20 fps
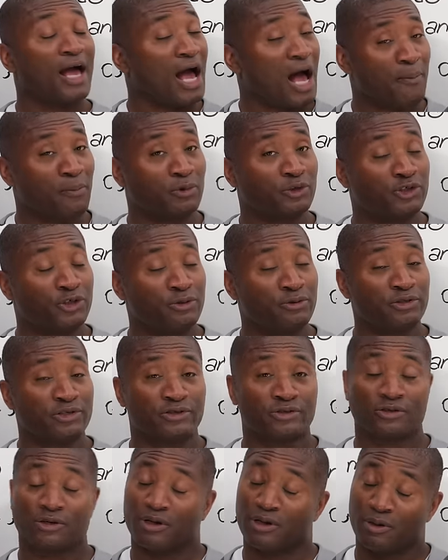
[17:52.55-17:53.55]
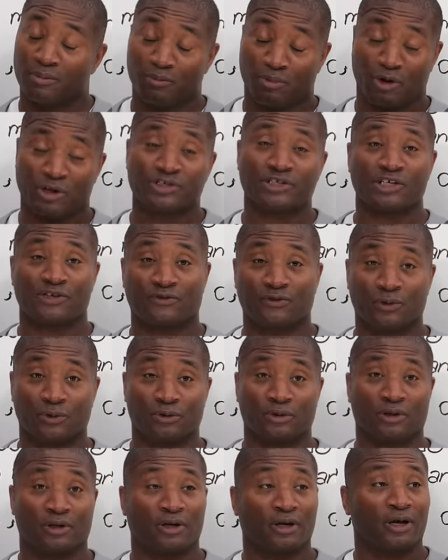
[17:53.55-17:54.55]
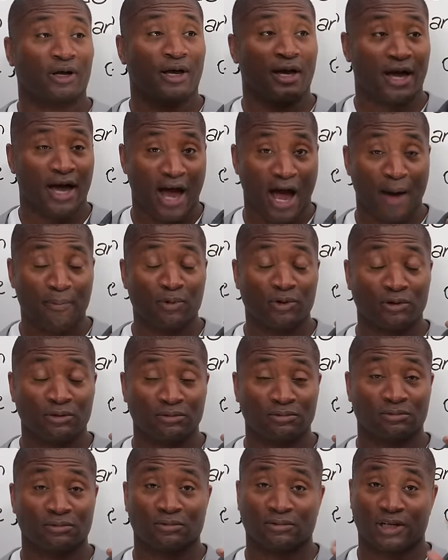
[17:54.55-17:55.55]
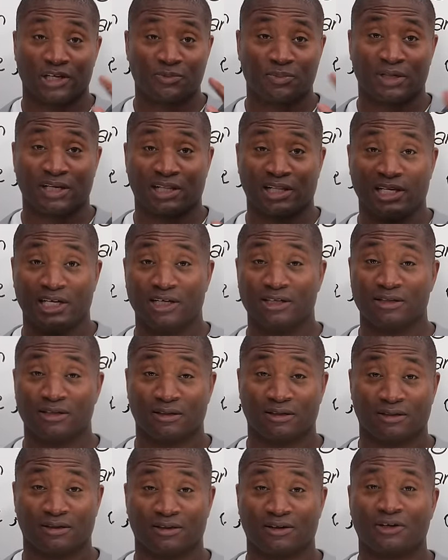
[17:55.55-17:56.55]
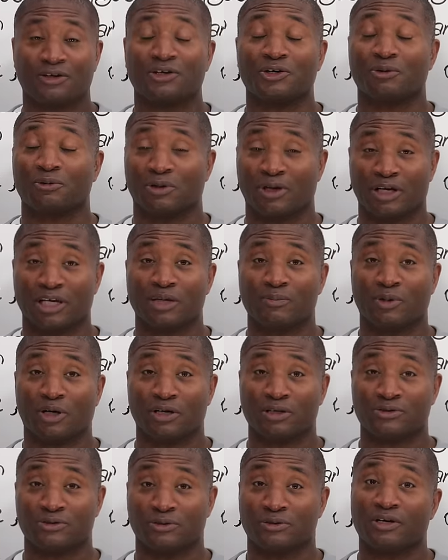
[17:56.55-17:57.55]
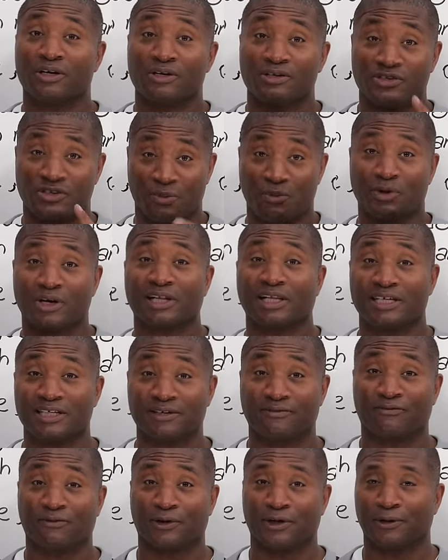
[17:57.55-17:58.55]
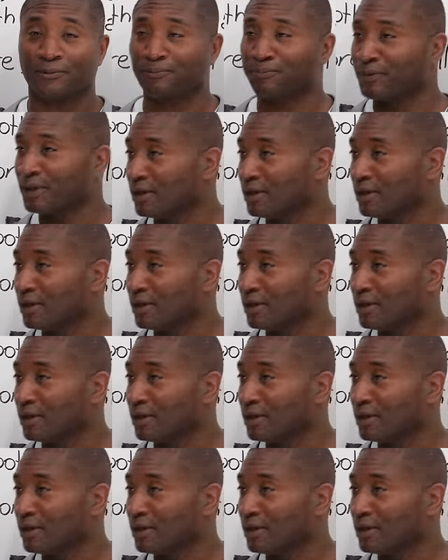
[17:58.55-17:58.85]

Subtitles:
Apple juice, processed food. Apple that's been cleaned, you lucky bastard. Someone cleaned it for you.